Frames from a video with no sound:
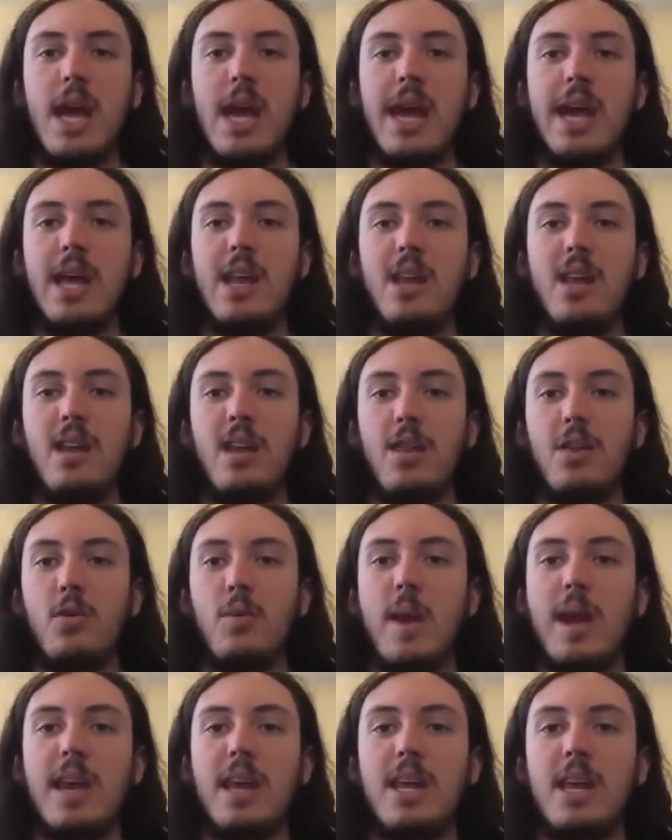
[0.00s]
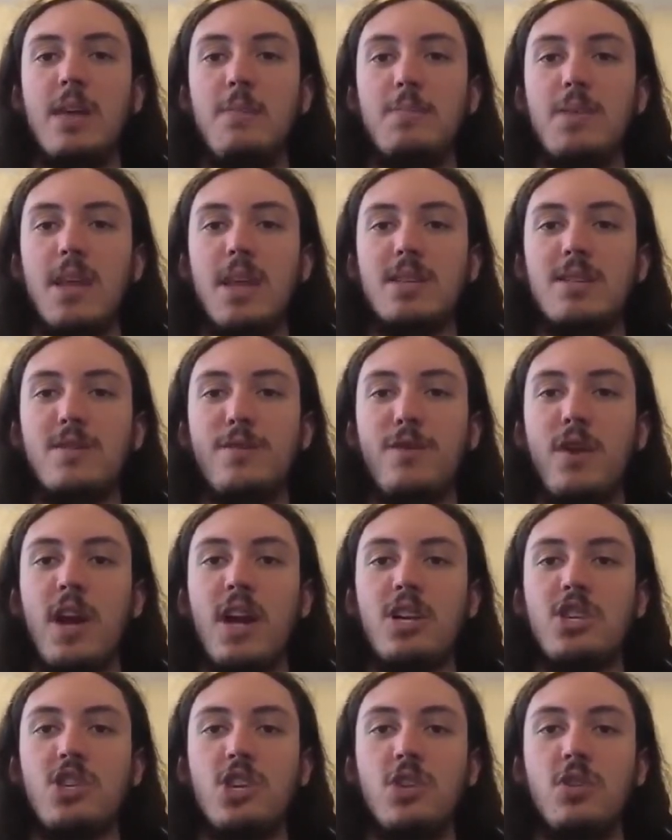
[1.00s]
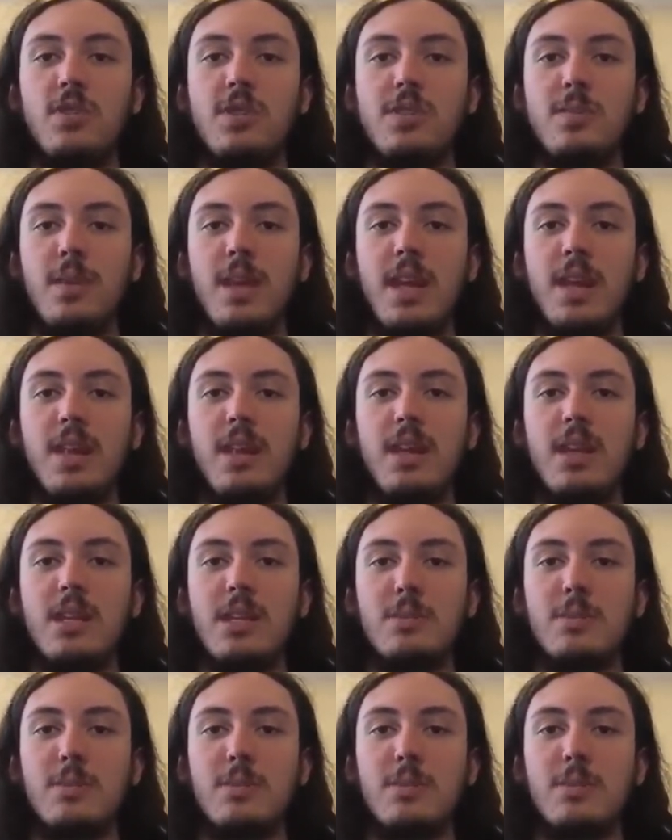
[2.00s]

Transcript: And another way to keep things fresh in Ultimate Alien,